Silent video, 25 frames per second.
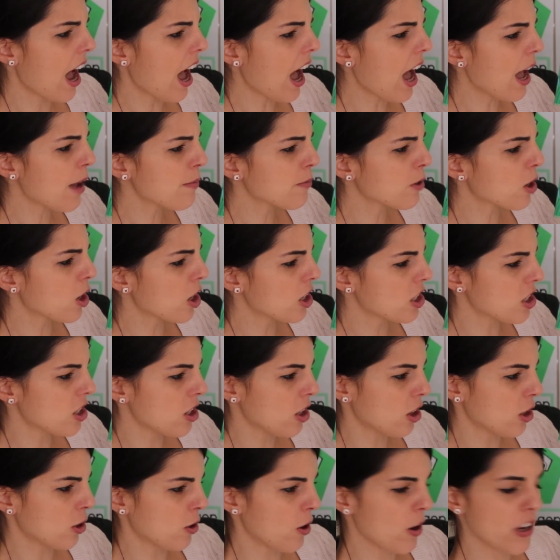I'm going
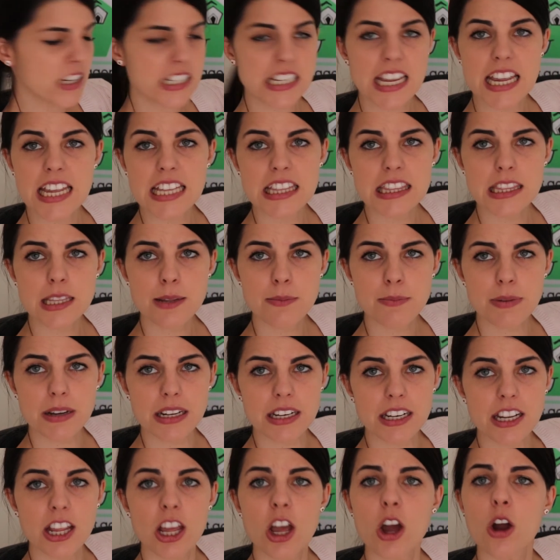to throw it in the
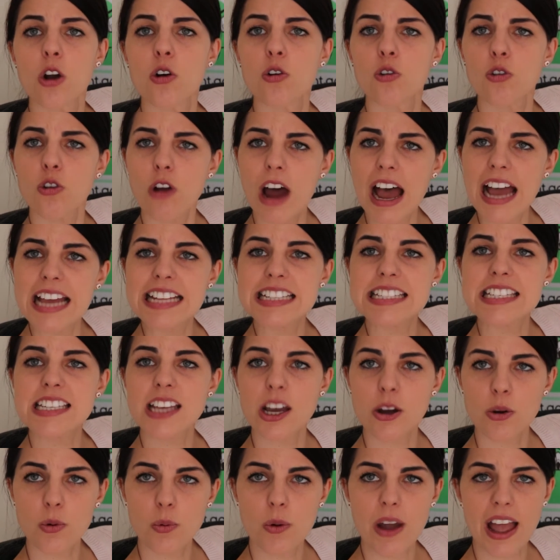bin right
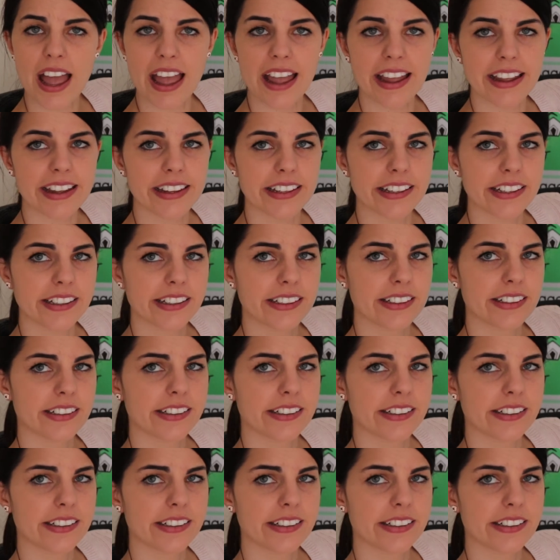away.